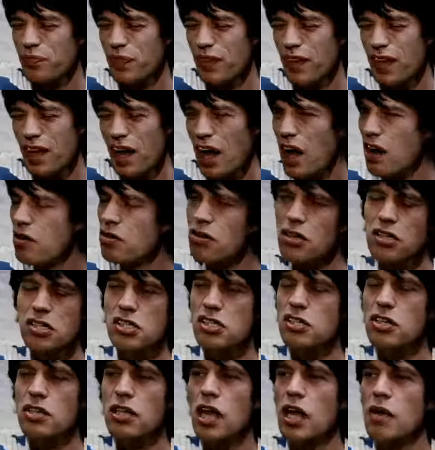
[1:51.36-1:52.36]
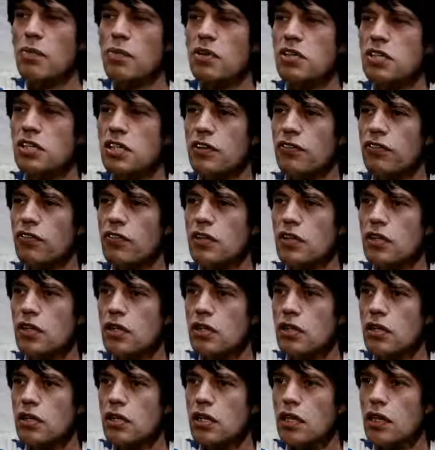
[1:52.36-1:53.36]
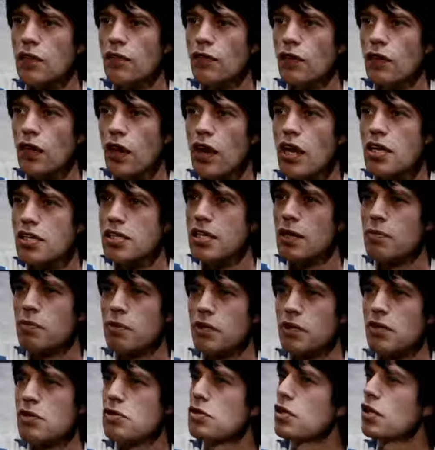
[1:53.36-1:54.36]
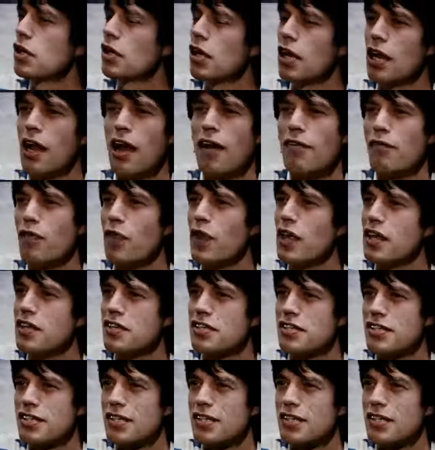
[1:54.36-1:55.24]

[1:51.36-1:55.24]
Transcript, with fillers: No, no it's not that much different. Mm. If you like Some Girls, you love this.